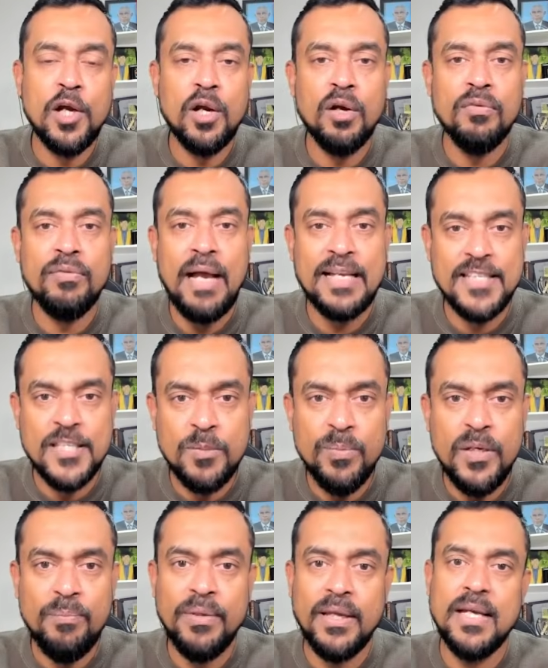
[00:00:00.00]
of
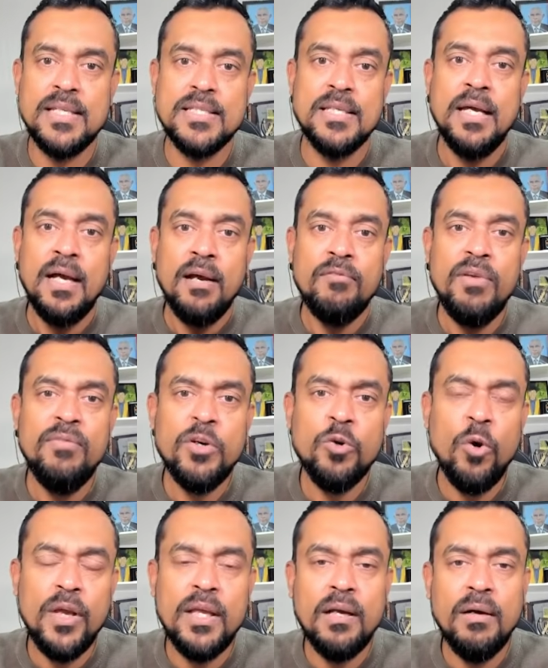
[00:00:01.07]
assessment, because we were
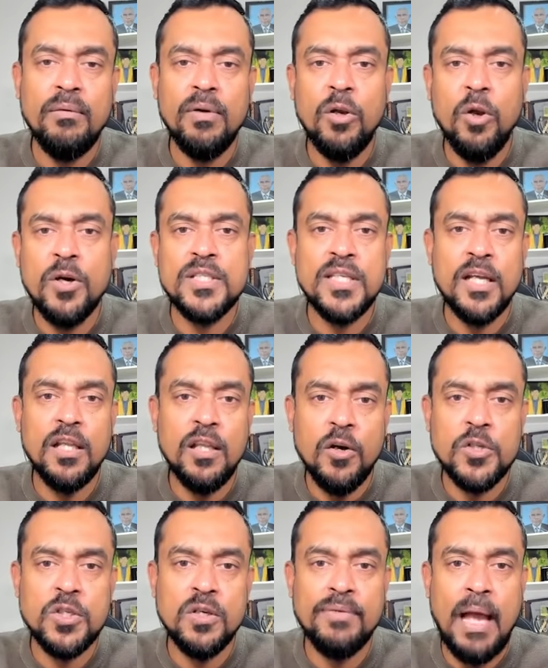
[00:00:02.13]
talking about lots and
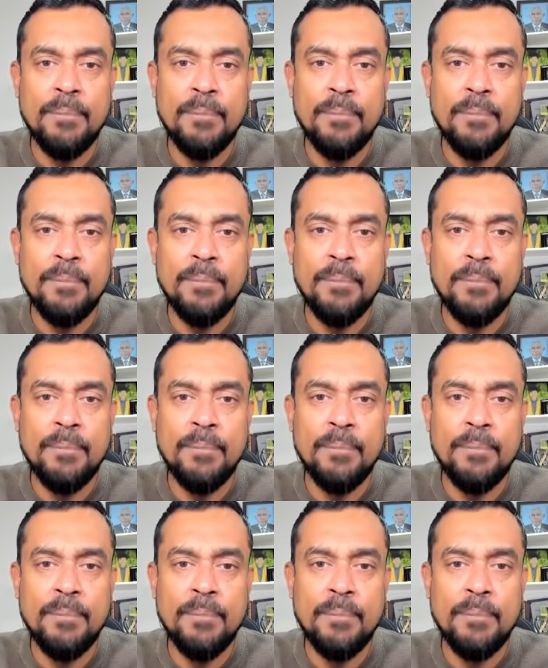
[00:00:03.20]
lots of